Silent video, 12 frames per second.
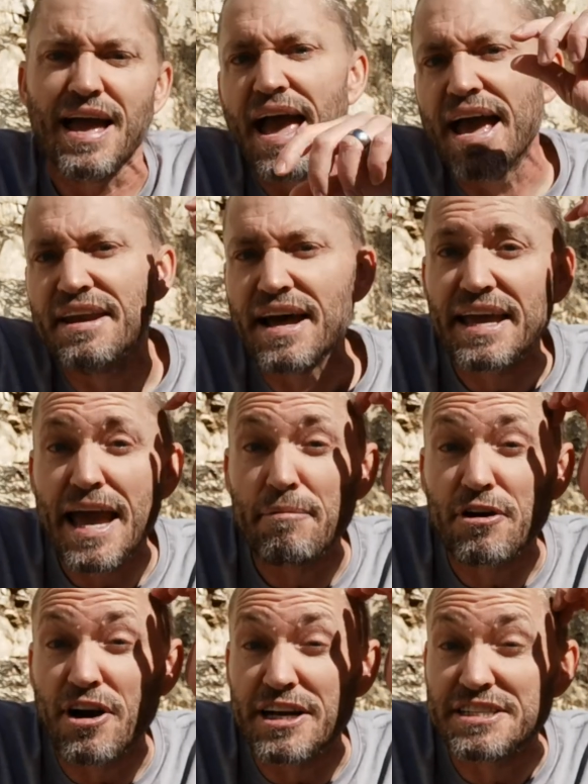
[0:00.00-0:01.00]
And I came
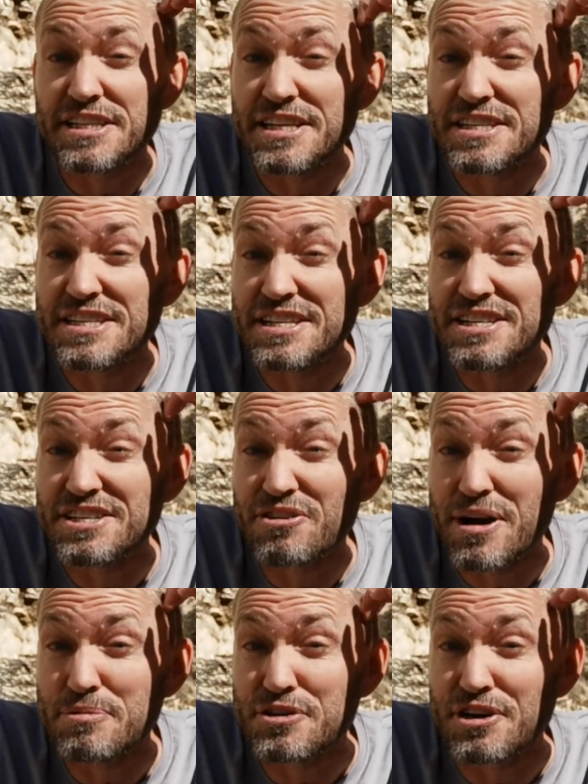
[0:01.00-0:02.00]
across this
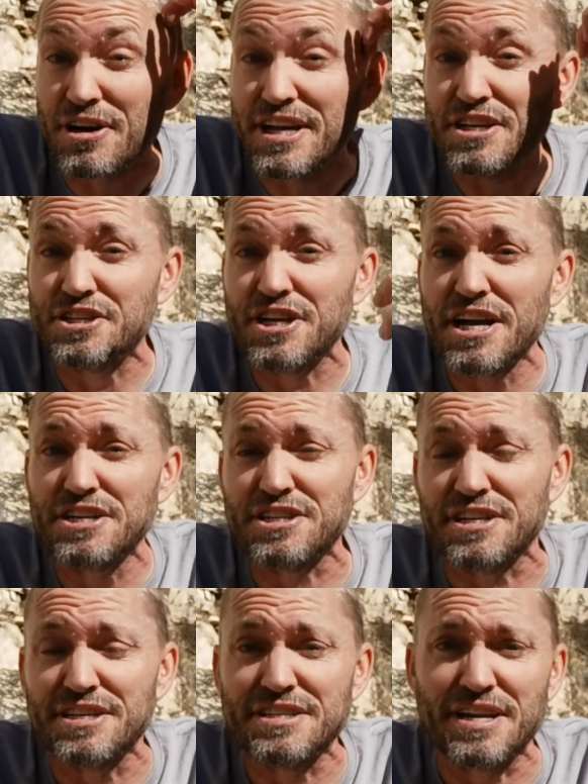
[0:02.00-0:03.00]
scripture in
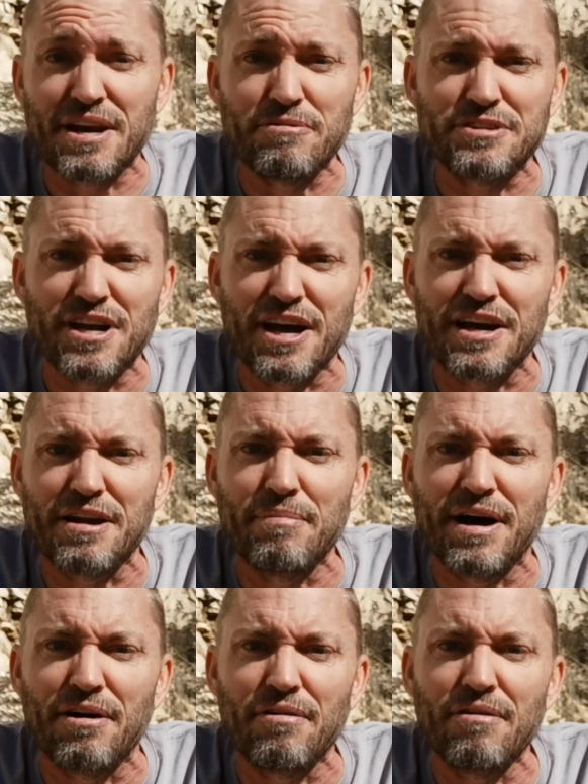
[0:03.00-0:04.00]
Judges, and it was talking
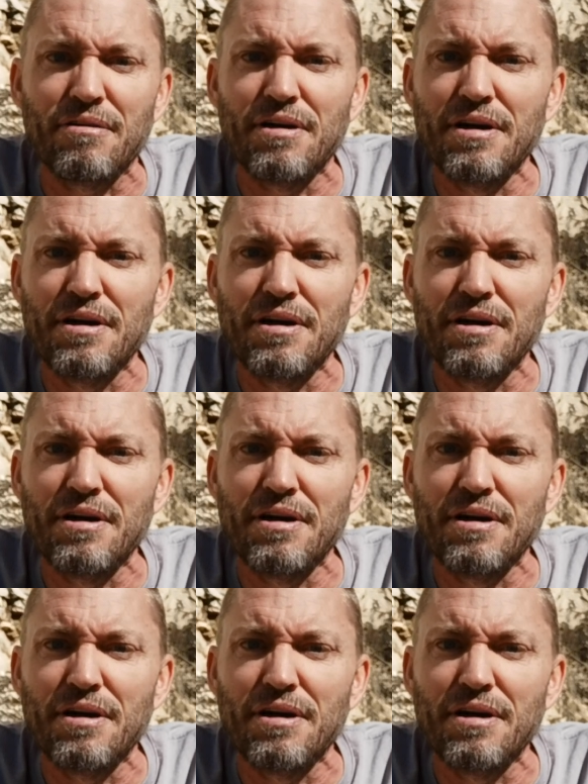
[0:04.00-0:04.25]
about